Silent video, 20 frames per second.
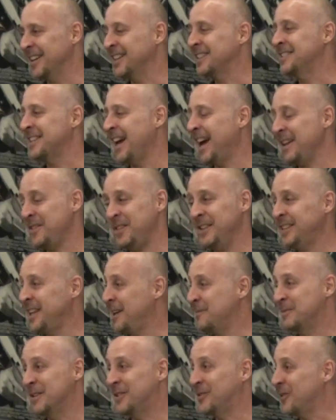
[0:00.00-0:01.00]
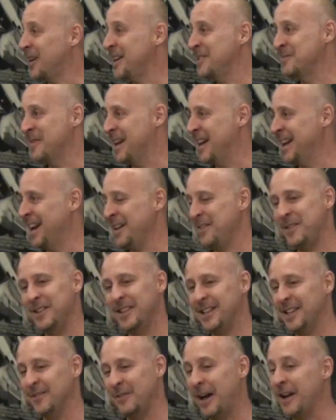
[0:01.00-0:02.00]
Exactly. I think that'd be great, man.
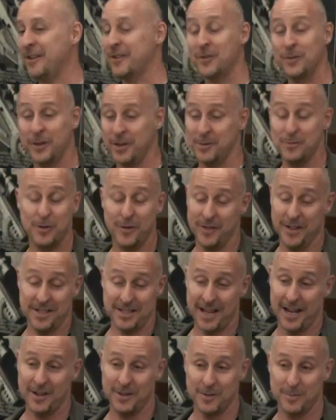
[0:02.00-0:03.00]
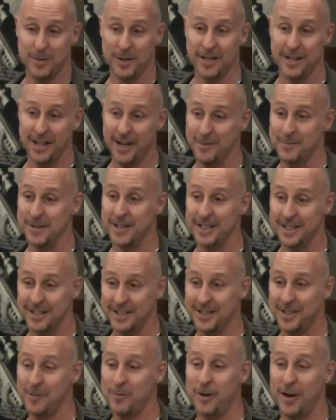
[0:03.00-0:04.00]
I don't know what the movie is either,
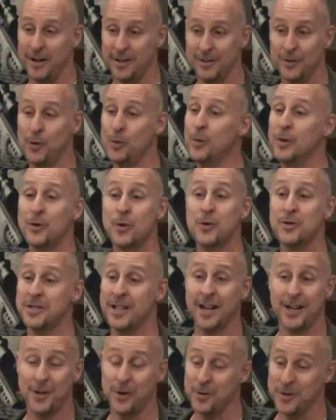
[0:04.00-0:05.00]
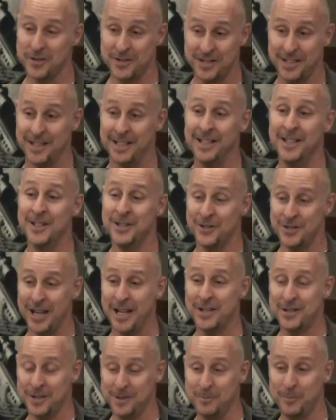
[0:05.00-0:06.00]
but come on. Who's not going to see
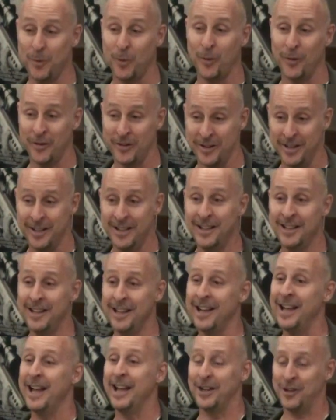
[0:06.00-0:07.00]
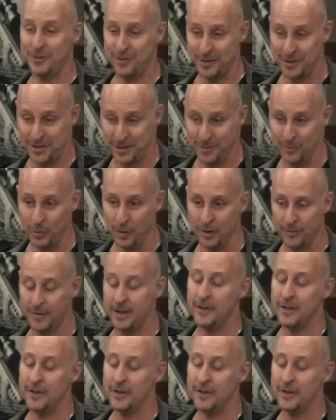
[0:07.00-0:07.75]
Jason Bourne and Christian Wolf?